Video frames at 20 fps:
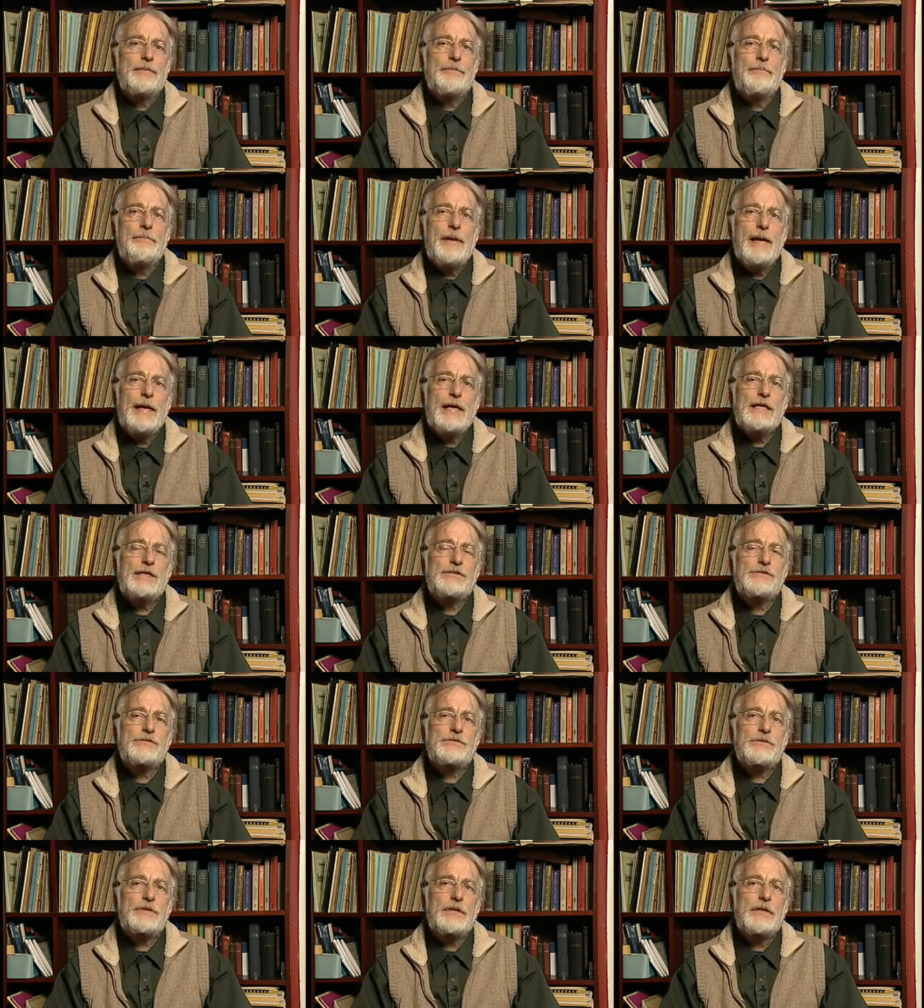
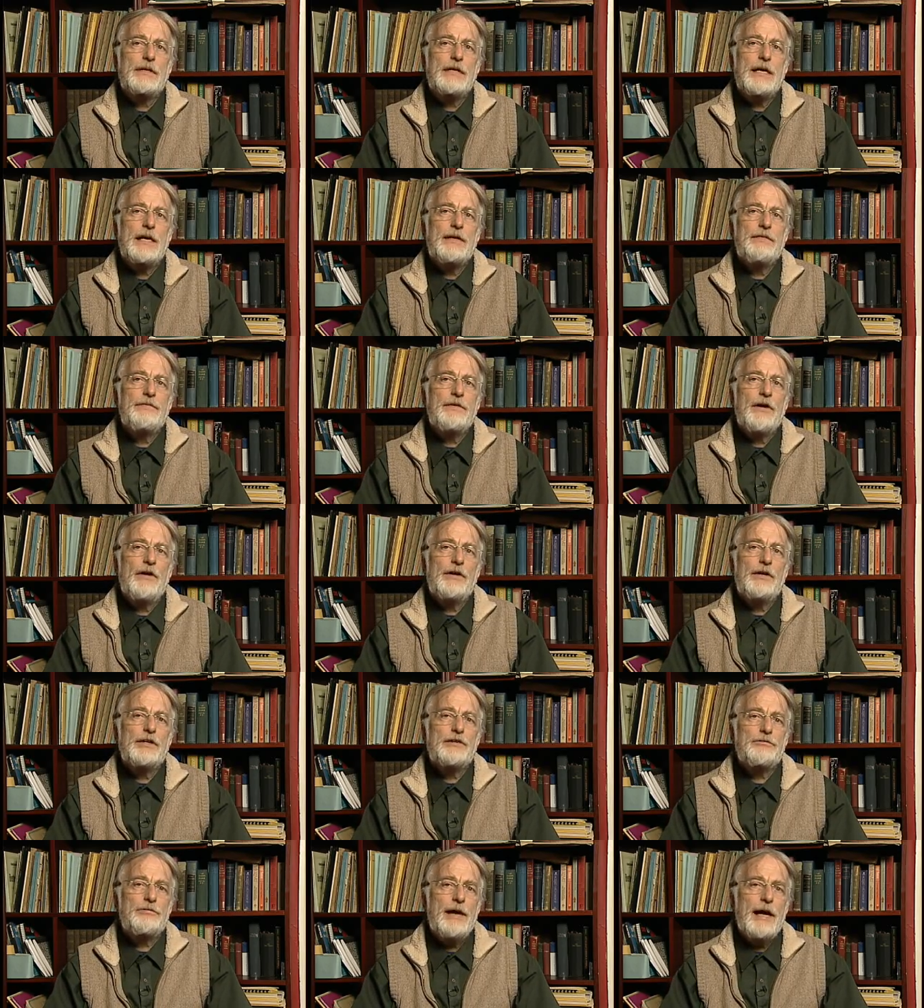makes a very
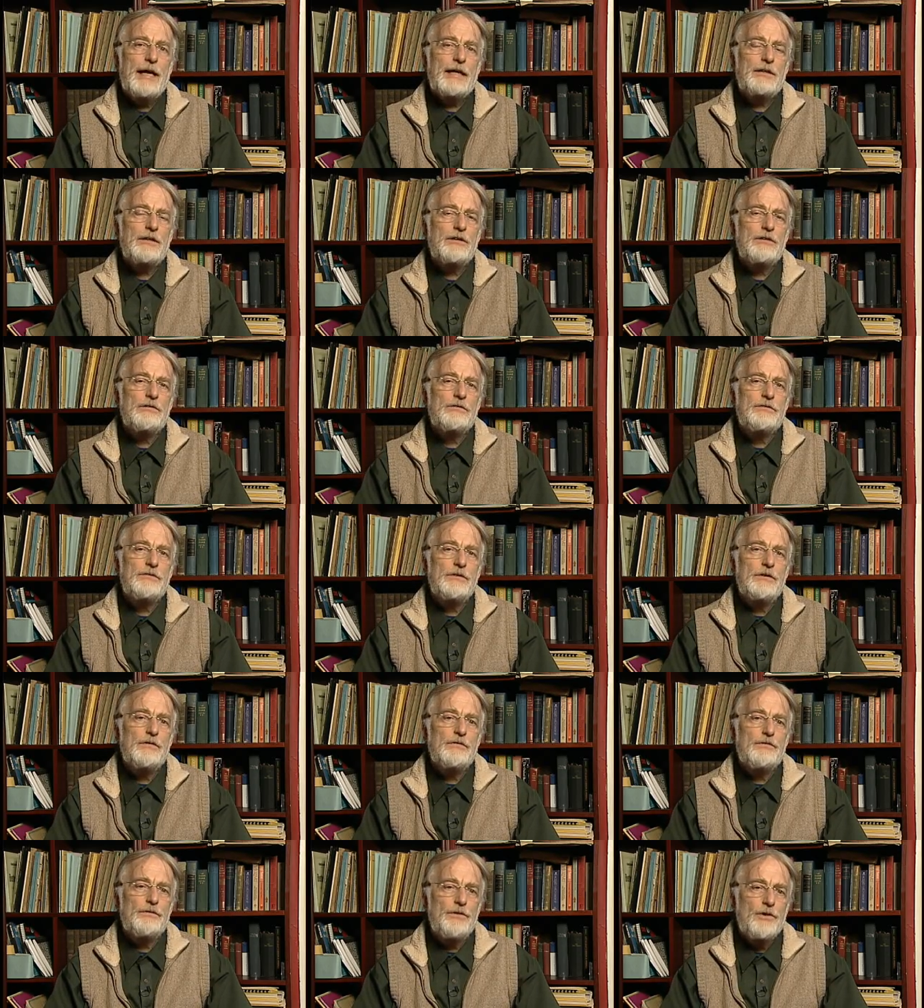attractive
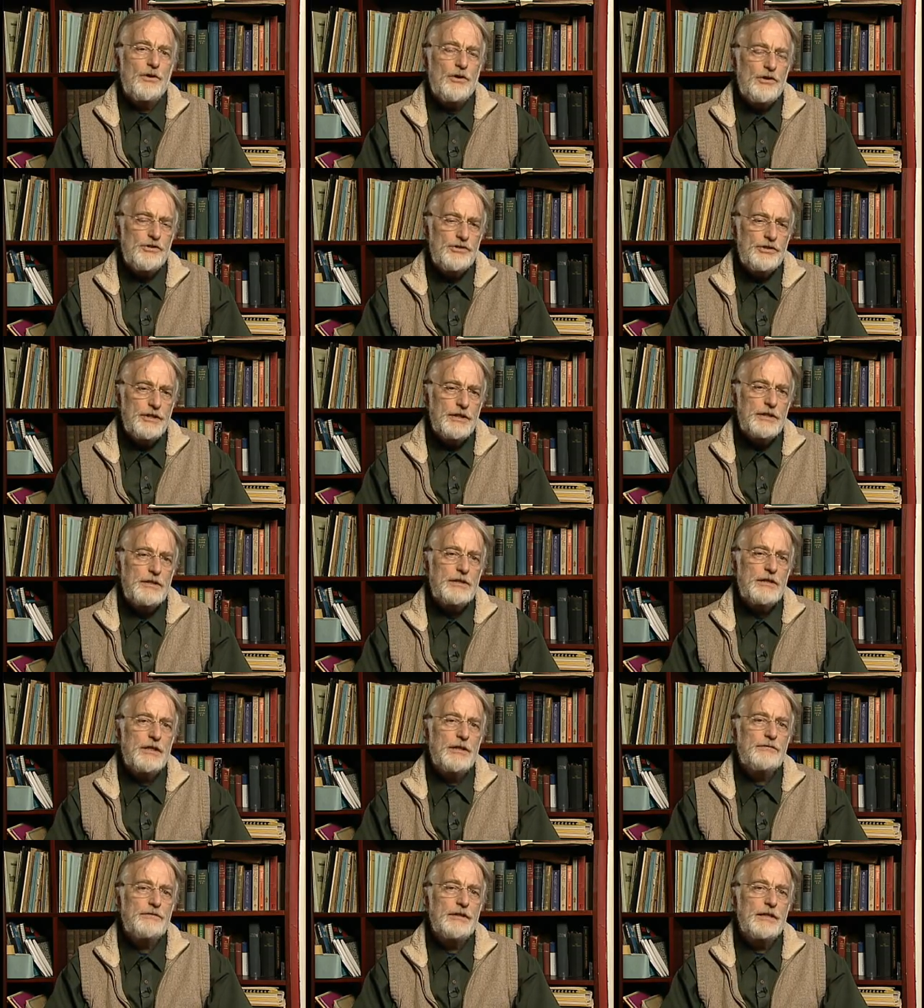version
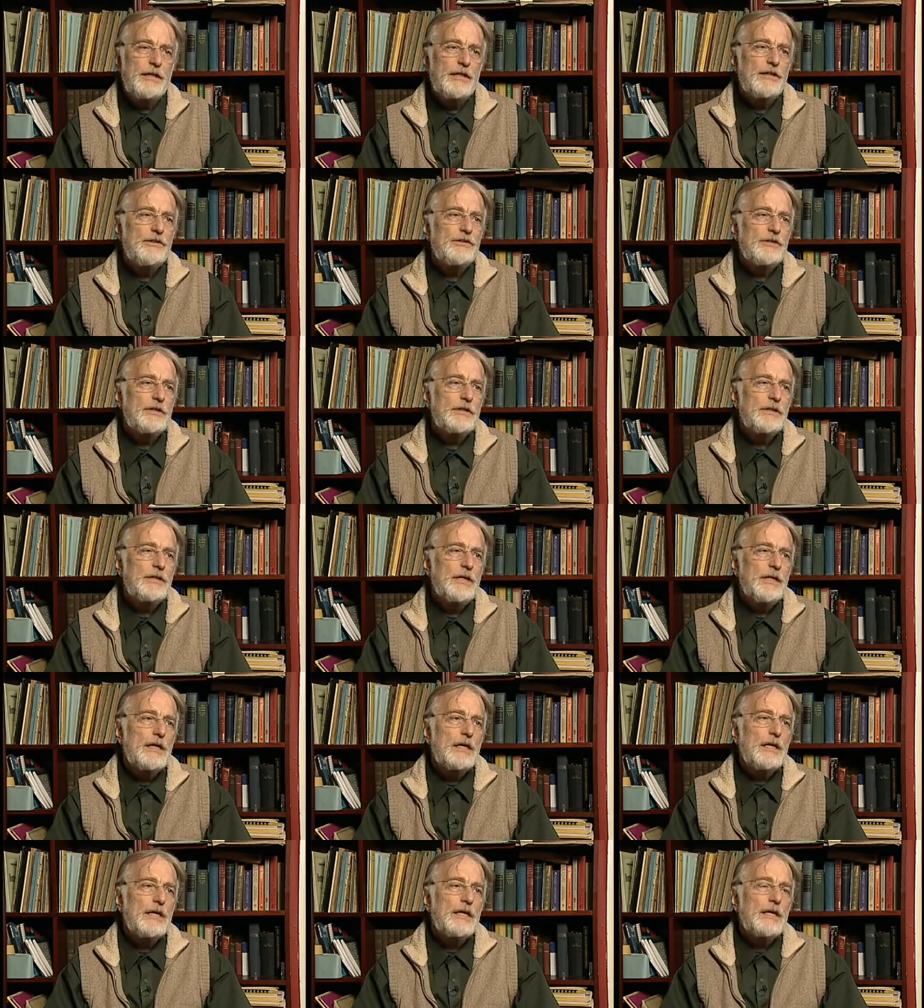of religion,
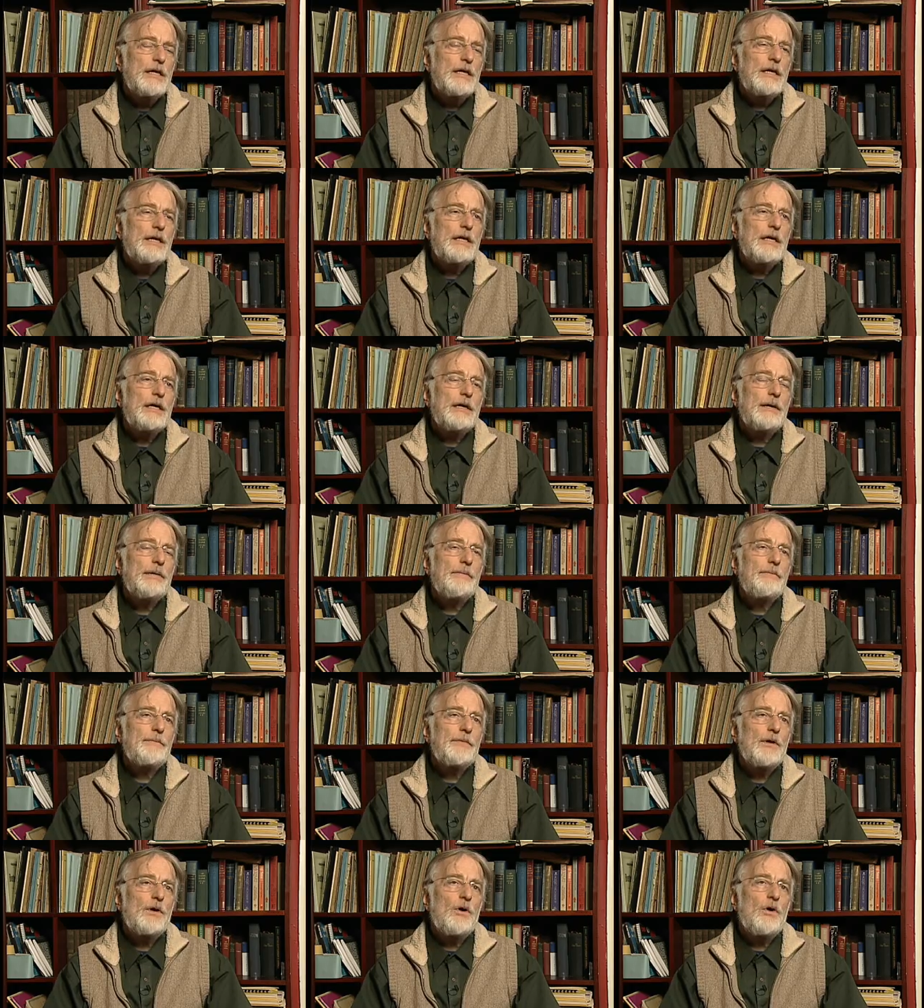
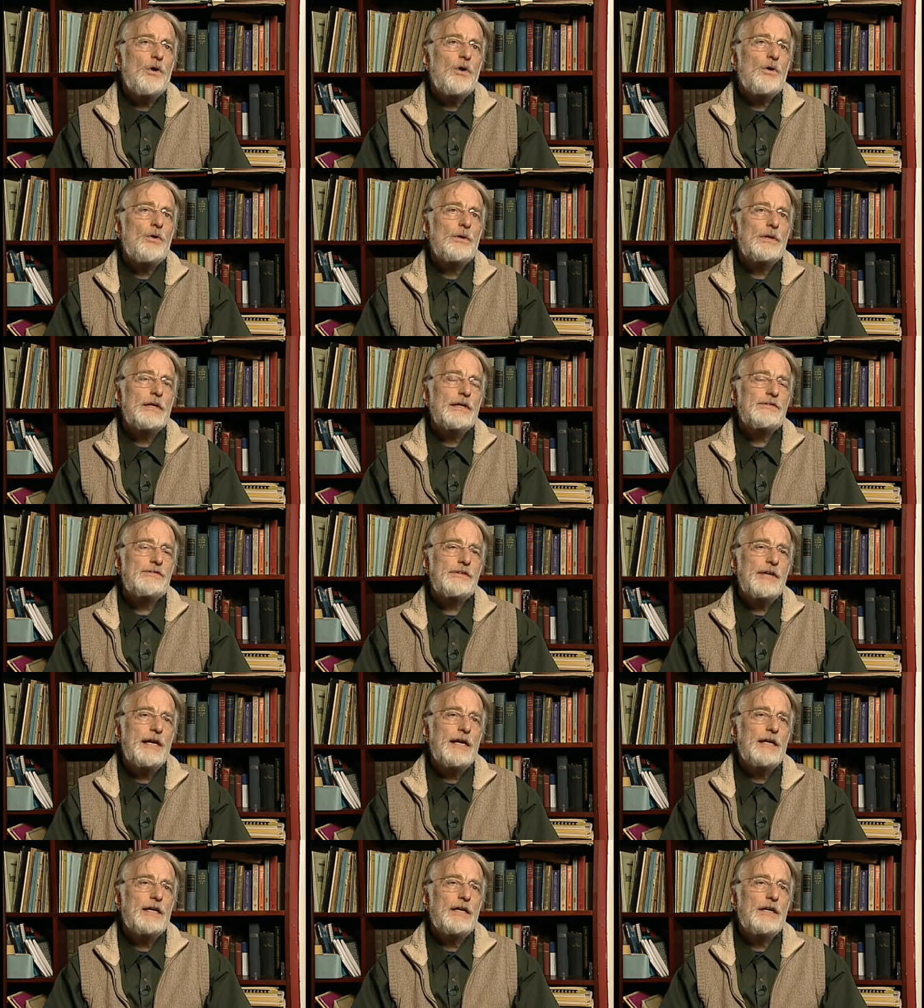um, or let's
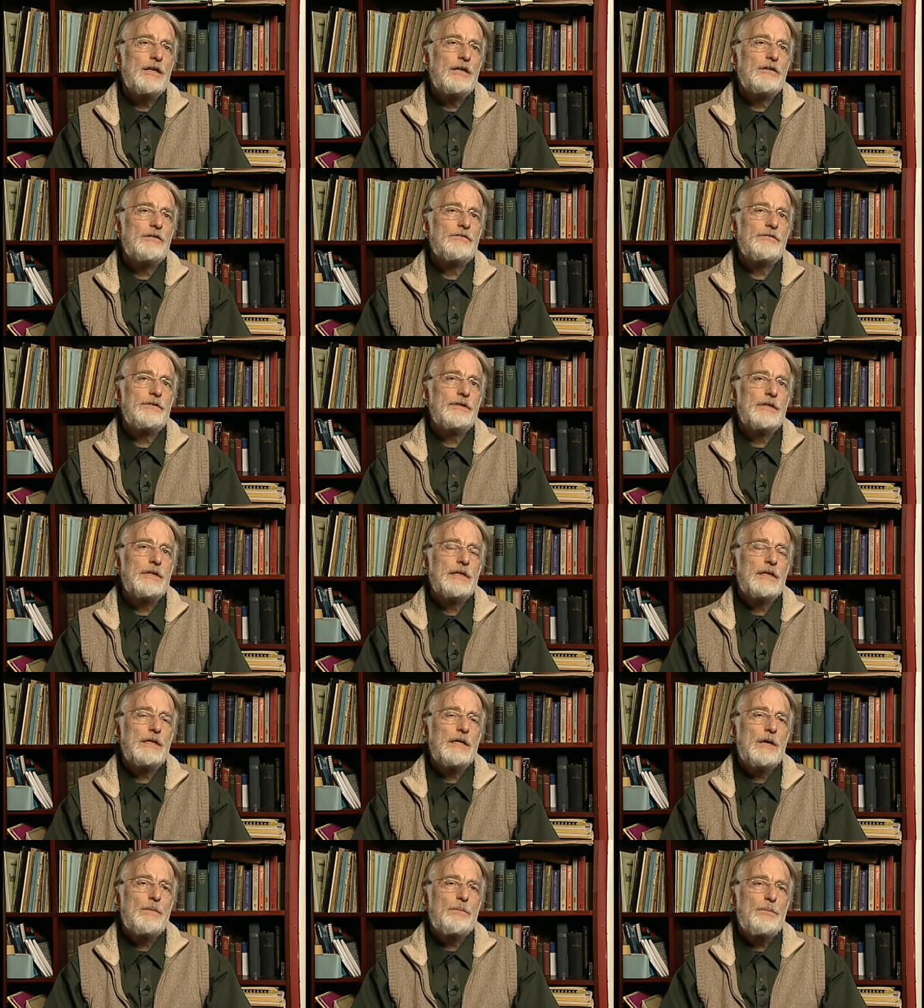say of
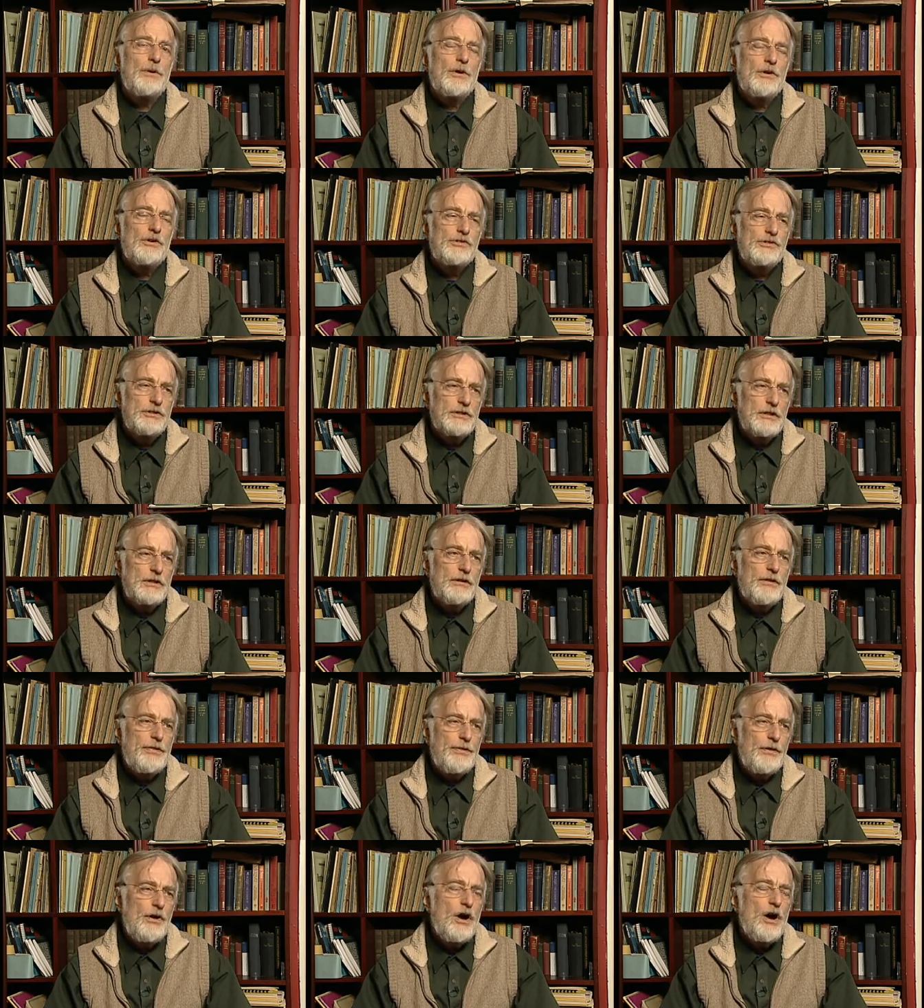personal
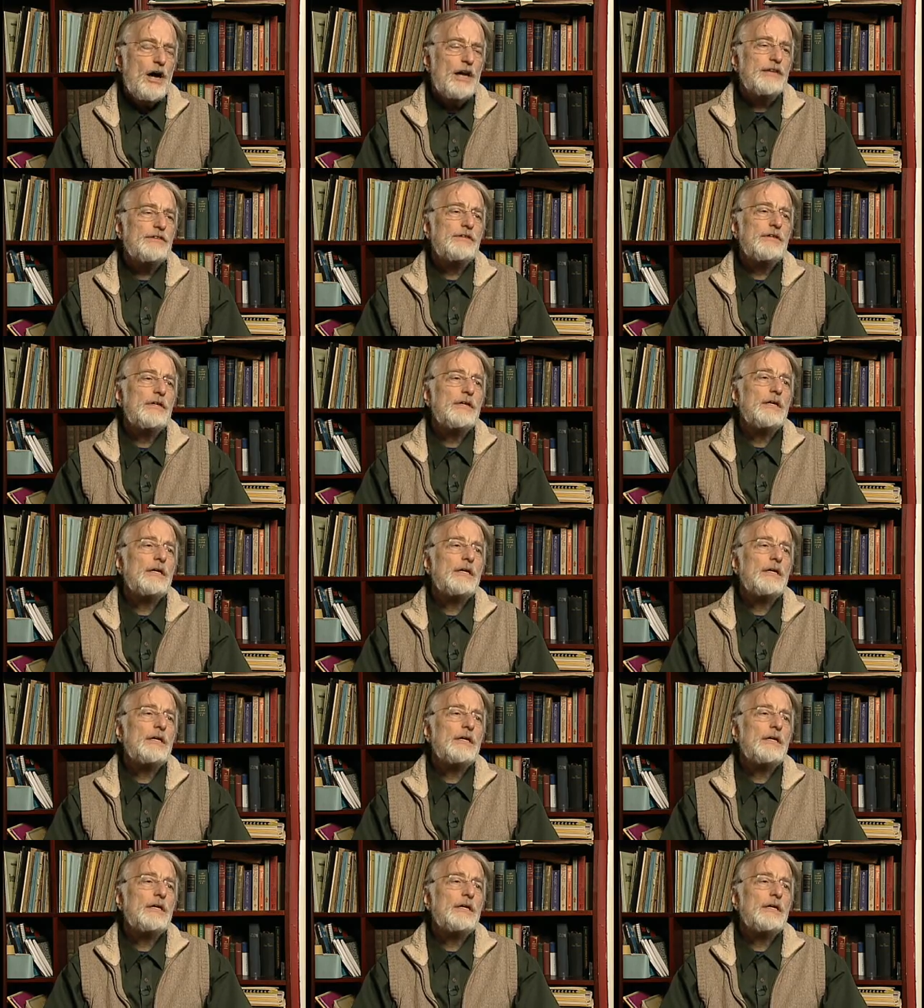thought,